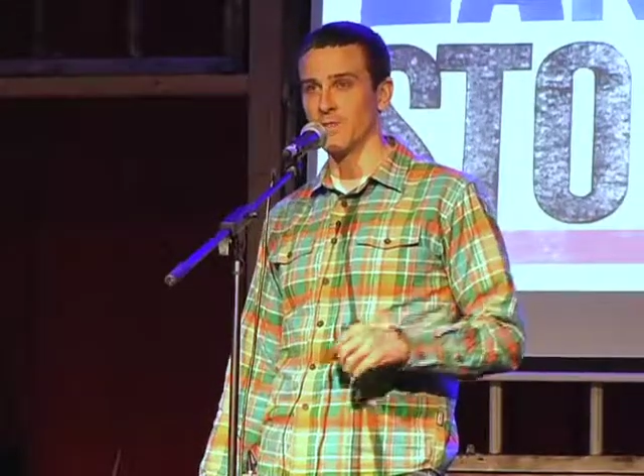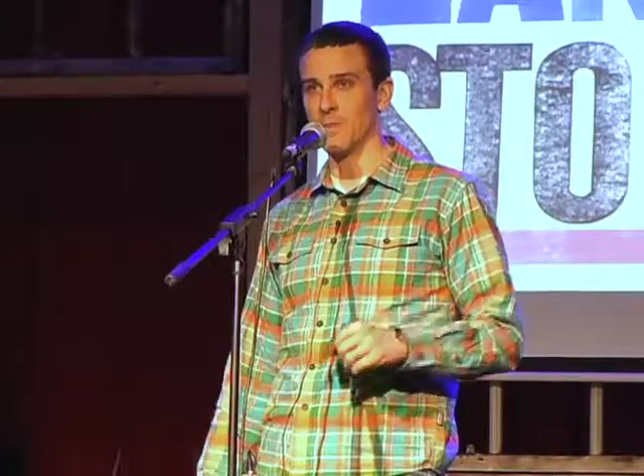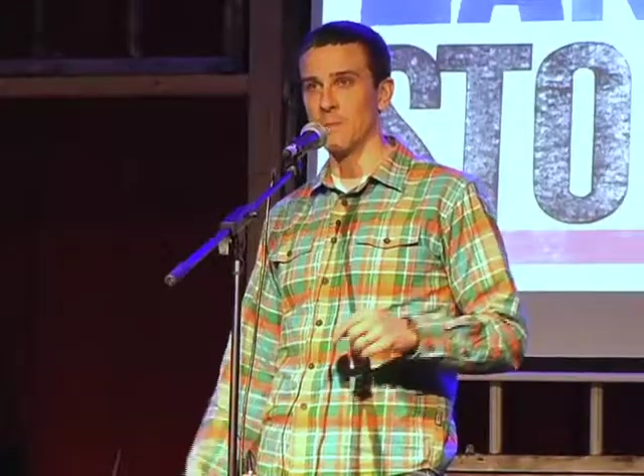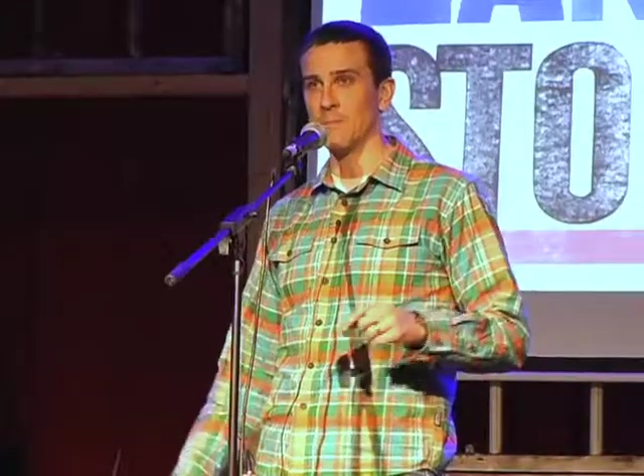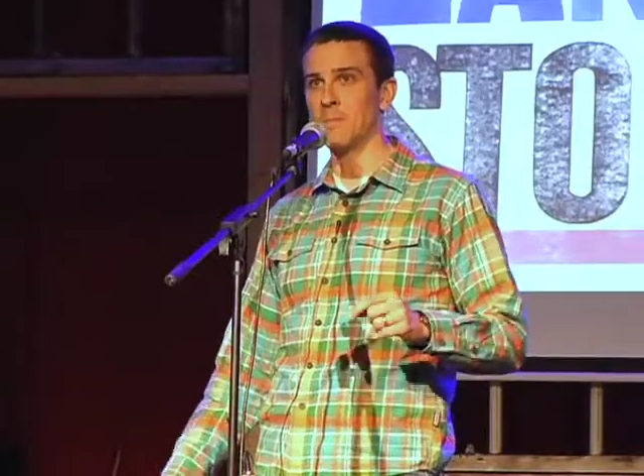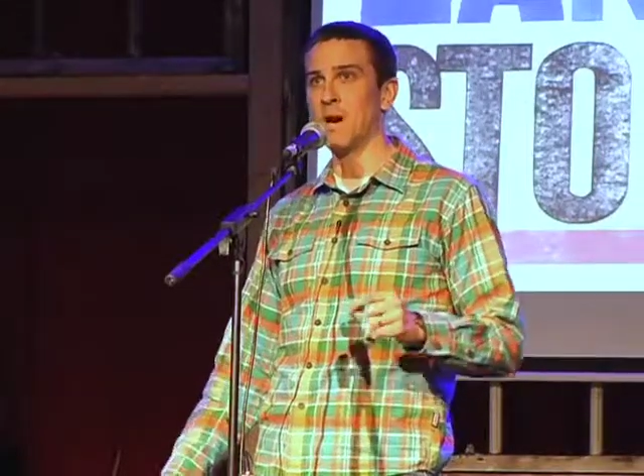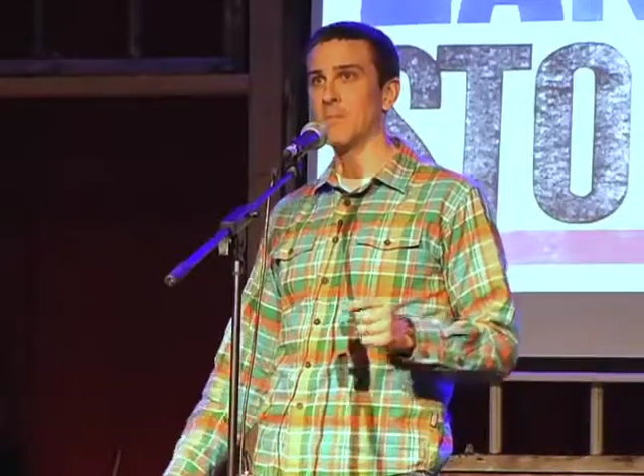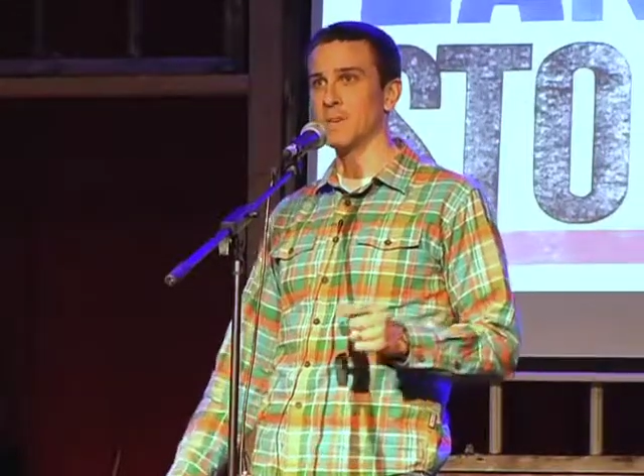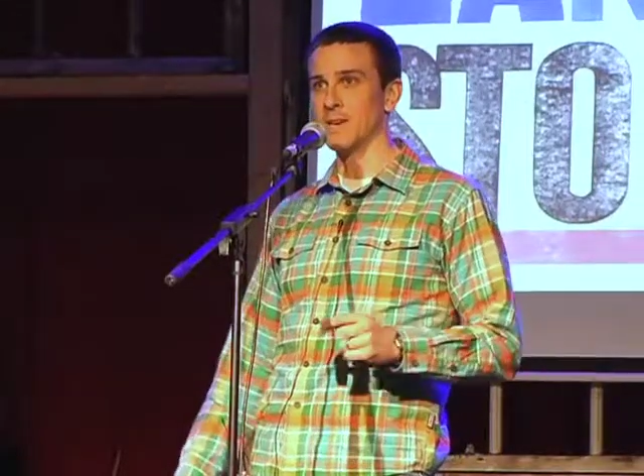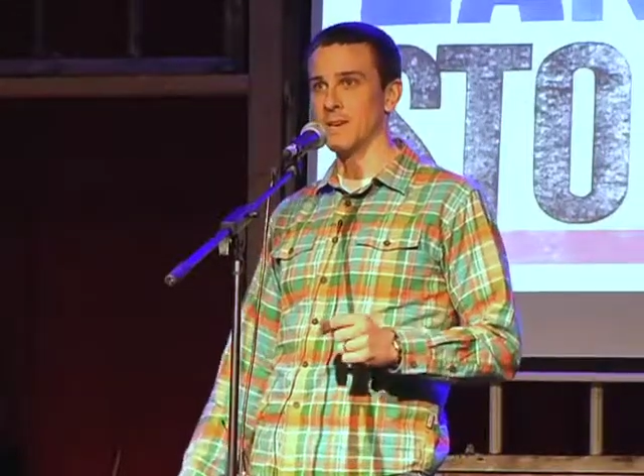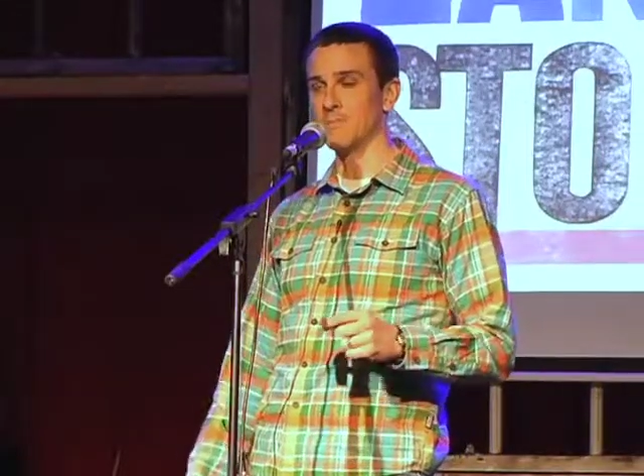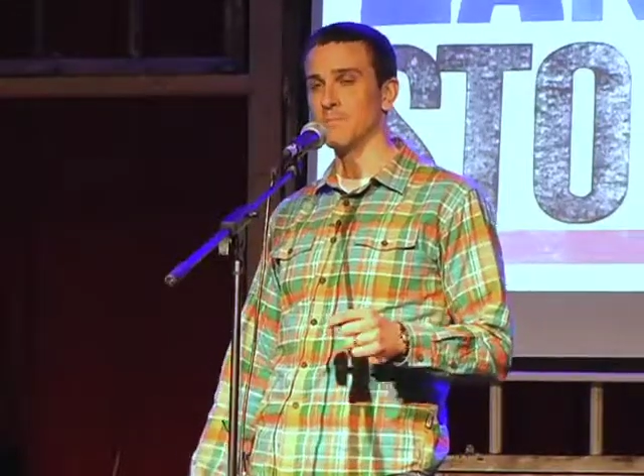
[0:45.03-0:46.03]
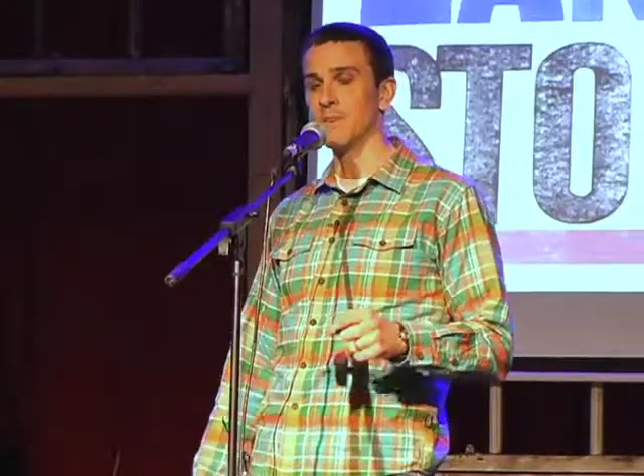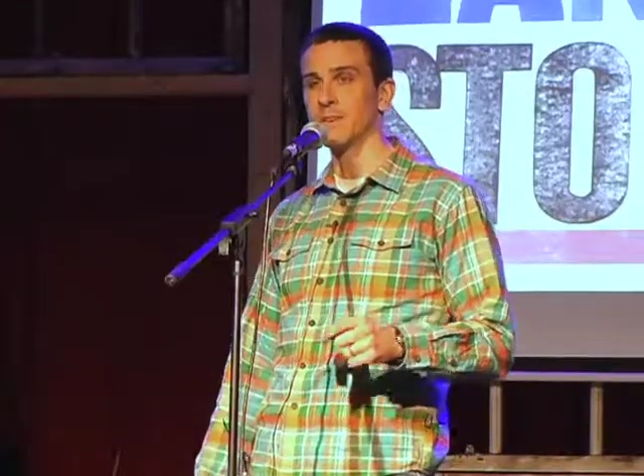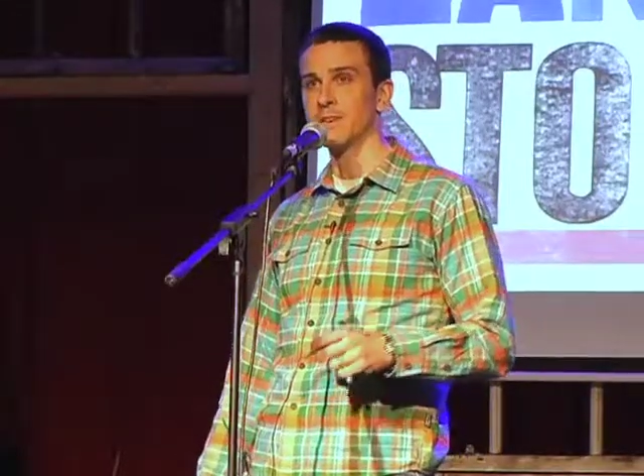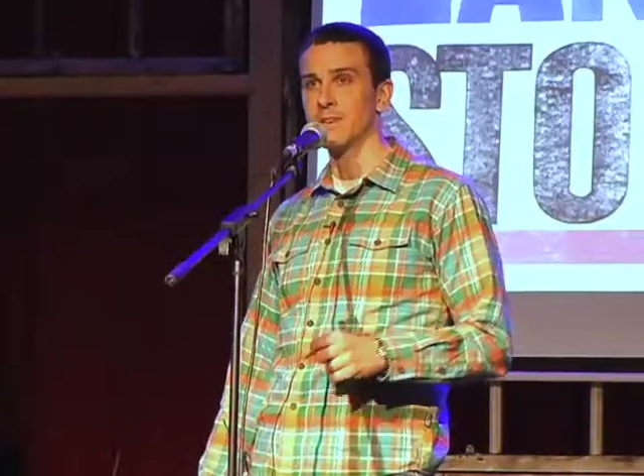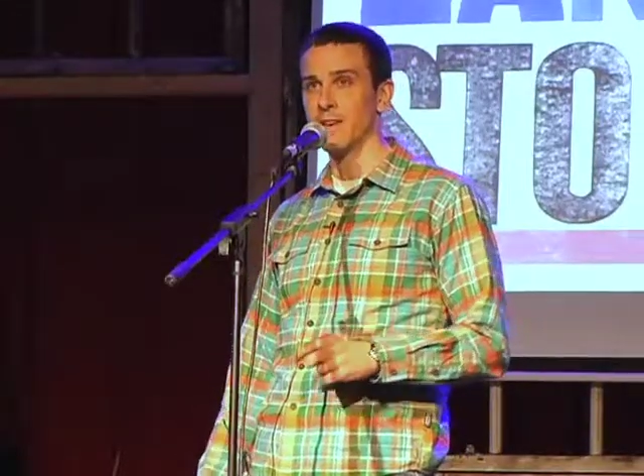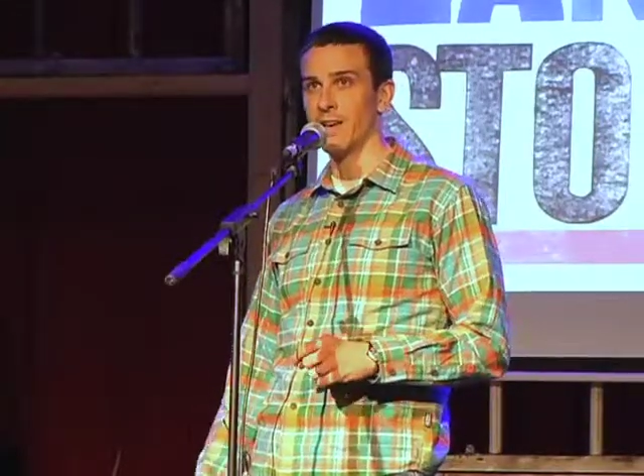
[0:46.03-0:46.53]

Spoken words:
from Mommy and Me